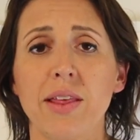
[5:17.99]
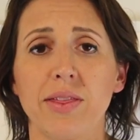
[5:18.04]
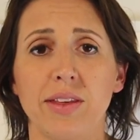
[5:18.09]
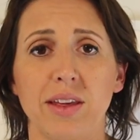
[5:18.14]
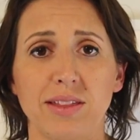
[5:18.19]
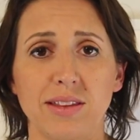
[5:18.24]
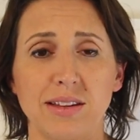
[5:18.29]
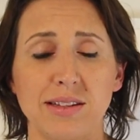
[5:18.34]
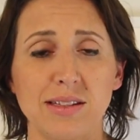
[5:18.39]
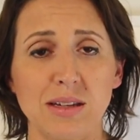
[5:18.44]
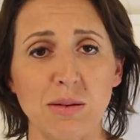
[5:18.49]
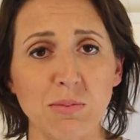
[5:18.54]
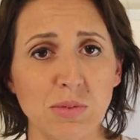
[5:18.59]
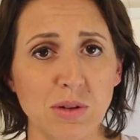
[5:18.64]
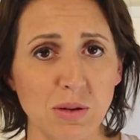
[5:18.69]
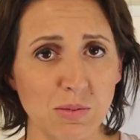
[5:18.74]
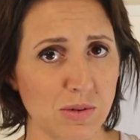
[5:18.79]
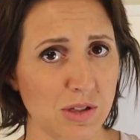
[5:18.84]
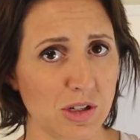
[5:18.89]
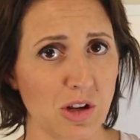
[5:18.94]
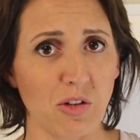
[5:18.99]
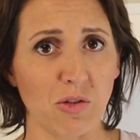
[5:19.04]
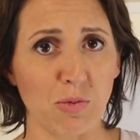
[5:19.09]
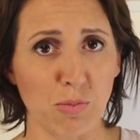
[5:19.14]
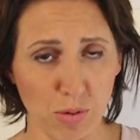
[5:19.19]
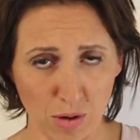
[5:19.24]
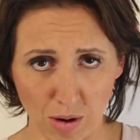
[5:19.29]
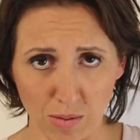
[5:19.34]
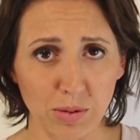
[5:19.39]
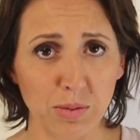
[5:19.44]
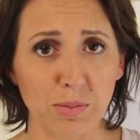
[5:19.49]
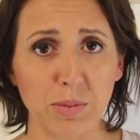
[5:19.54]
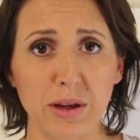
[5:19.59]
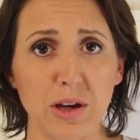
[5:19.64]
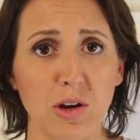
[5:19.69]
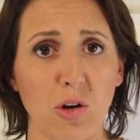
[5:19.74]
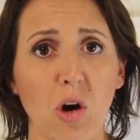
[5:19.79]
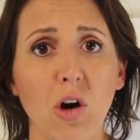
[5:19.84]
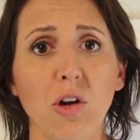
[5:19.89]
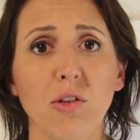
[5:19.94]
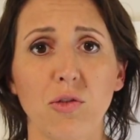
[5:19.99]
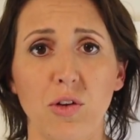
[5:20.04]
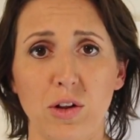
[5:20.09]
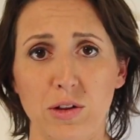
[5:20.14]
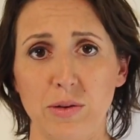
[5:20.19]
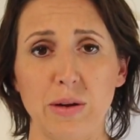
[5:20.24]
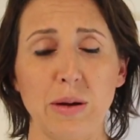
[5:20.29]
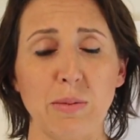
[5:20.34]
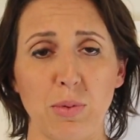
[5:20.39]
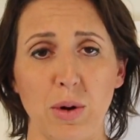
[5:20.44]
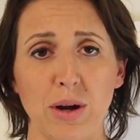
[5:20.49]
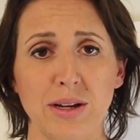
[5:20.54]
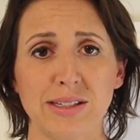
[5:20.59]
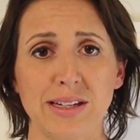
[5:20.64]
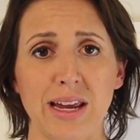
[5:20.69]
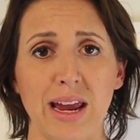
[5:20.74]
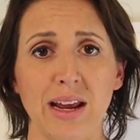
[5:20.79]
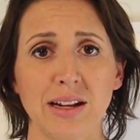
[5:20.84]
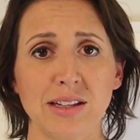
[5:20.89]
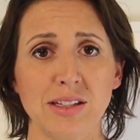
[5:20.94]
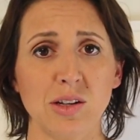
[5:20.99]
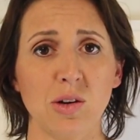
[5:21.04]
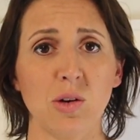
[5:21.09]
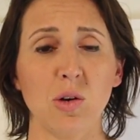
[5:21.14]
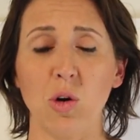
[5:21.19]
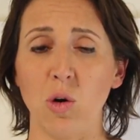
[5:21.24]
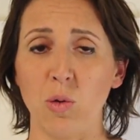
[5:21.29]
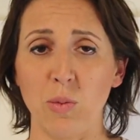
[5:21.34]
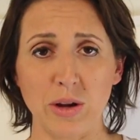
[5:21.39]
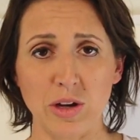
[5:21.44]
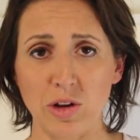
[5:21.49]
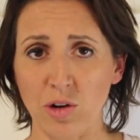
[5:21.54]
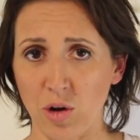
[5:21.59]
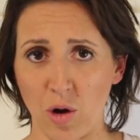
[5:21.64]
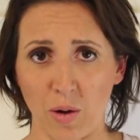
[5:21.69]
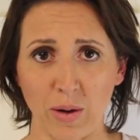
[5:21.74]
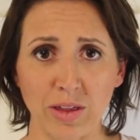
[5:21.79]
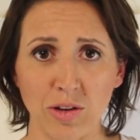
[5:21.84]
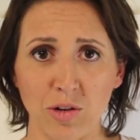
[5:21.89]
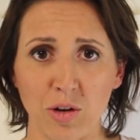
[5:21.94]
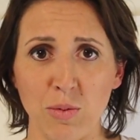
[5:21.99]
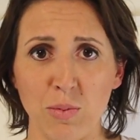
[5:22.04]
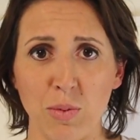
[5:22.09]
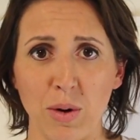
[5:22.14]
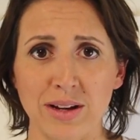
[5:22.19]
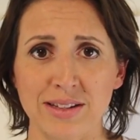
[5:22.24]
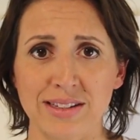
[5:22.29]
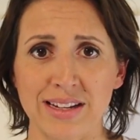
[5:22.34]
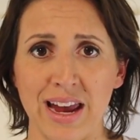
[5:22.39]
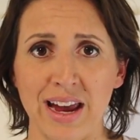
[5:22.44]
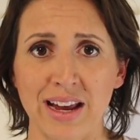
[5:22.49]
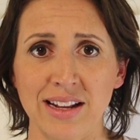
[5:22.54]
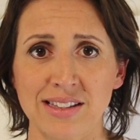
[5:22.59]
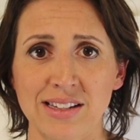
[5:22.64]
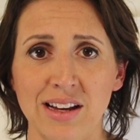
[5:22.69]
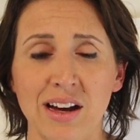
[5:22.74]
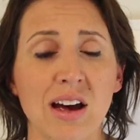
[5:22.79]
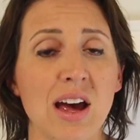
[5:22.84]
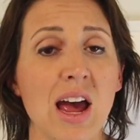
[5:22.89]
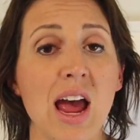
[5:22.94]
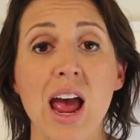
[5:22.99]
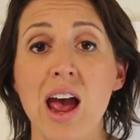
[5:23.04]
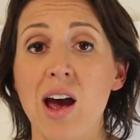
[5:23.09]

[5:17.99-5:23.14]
that the symptoms you've probably got following breast cancer or when you're going through breast cancer,